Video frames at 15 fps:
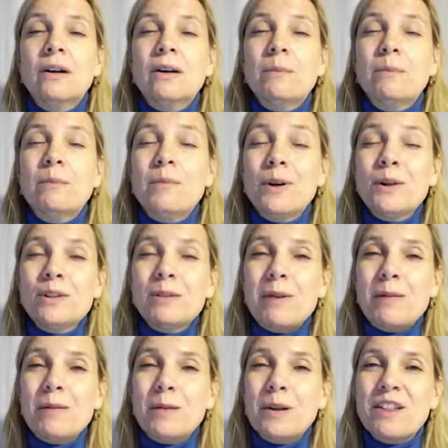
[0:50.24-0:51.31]
Most
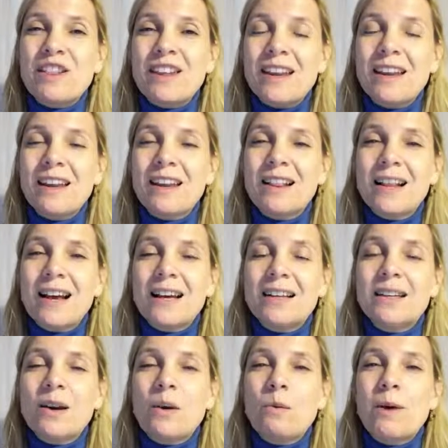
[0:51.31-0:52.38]
people will think
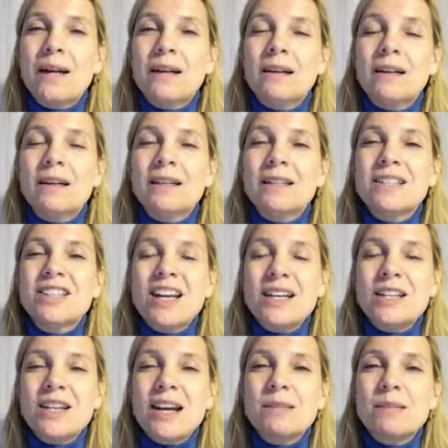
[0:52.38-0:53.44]
that when a
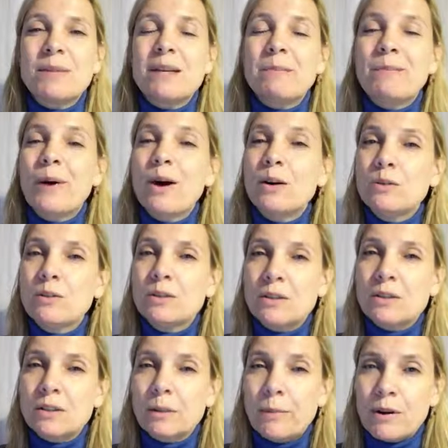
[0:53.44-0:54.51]
change has been
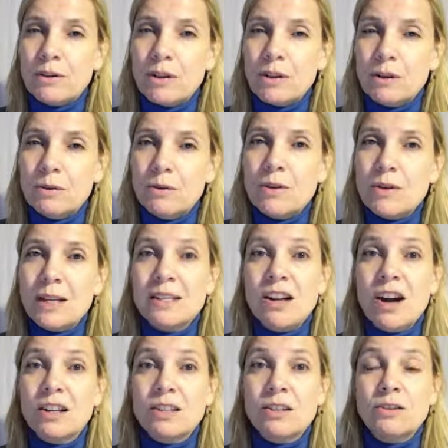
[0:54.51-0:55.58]
imposed upon you, it's
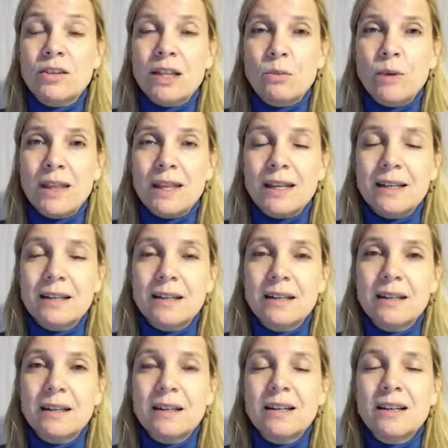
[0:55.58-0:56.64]
harder to deal with it.
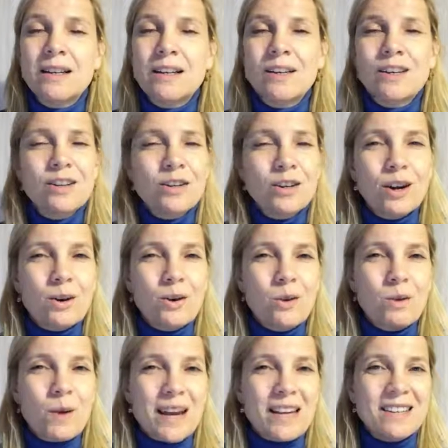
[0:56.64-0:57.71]
Not
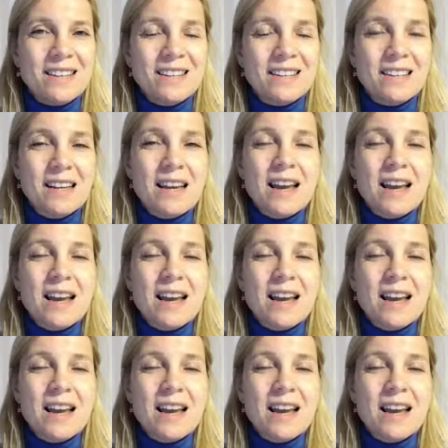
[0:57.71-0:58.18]
always.